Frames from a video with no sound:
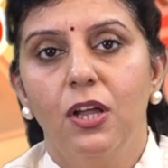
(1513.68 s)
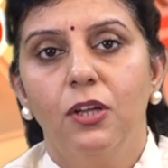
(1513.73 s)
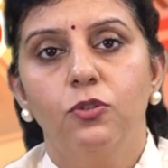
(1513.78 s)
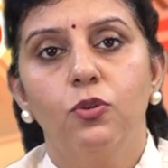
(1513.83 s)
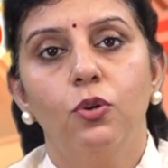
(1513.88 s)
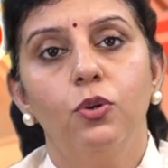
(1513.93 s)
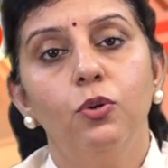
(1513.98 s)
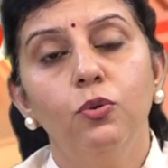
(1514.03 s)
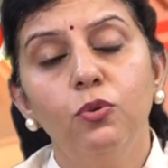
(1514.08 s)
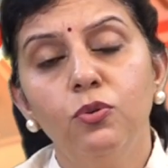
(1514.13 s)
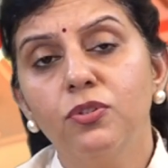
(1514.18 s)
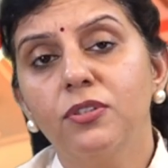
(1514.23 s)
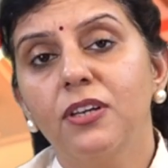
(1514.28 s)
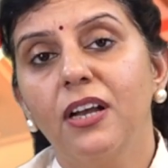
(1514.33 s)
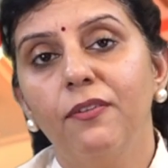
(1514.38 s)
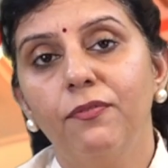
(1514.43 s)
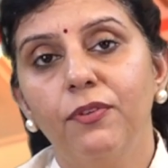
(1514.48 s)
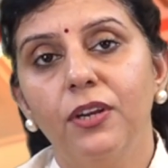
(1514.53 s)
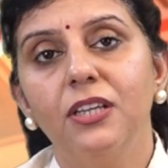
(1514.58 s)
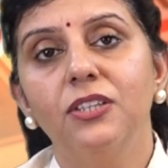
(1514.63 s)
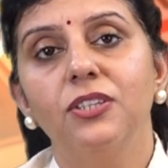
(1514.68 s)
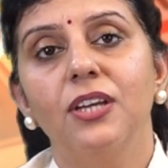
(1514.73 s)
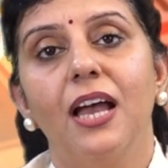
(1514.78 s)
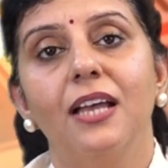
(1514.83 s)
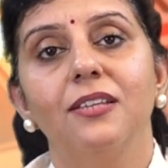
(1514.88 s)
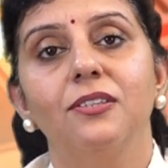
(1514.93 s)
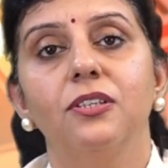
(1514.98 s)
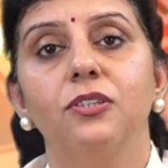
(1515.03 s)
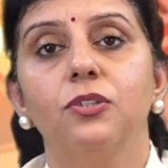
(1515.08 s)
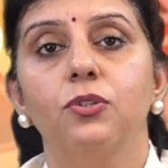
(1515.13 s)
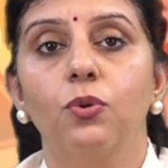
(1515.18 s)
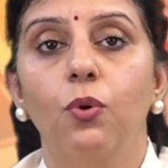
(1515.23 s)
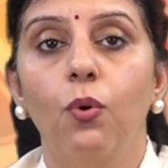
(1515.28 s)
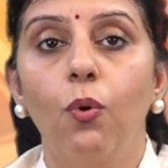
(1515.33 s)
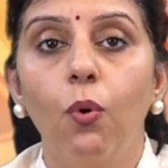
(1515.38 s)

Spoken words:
So news coverage has its